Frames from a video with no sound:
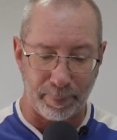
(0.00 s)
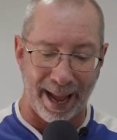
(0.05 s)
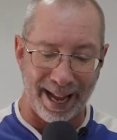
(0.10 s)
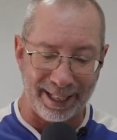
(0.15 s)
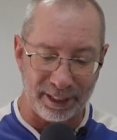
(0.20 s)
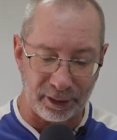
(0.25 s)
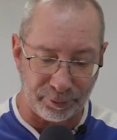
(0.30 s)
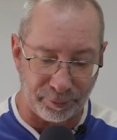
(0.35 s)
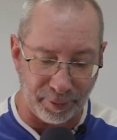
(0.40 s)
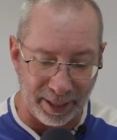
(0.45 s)

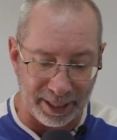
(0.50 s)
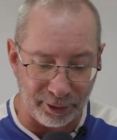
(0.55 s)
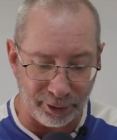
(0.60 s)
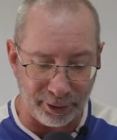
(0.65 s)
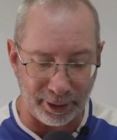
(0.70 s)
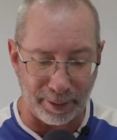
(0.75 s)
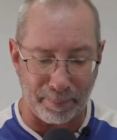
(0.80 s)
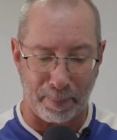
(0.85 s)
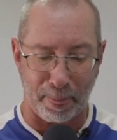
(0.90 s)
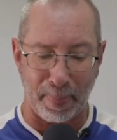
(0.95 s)
man's
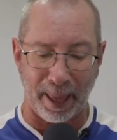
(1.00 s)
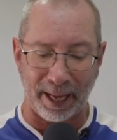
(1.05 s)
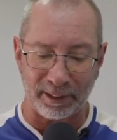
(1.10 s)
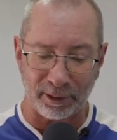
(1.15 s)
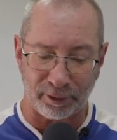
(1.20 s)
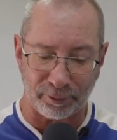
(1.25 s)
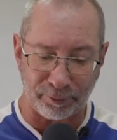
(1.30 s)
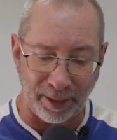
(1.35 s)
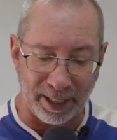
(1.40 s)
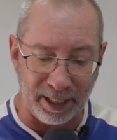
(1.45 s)
friendship,
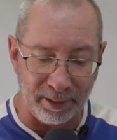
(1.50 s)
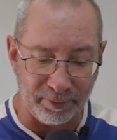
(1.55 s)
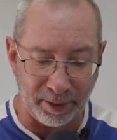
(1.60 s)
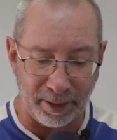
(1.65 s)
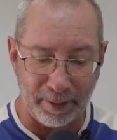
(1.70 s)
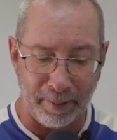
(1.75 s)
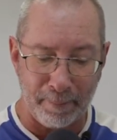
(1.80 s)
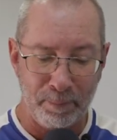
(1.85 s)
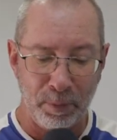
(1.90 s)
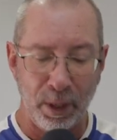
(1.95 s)
man's
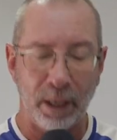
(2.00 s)
favor,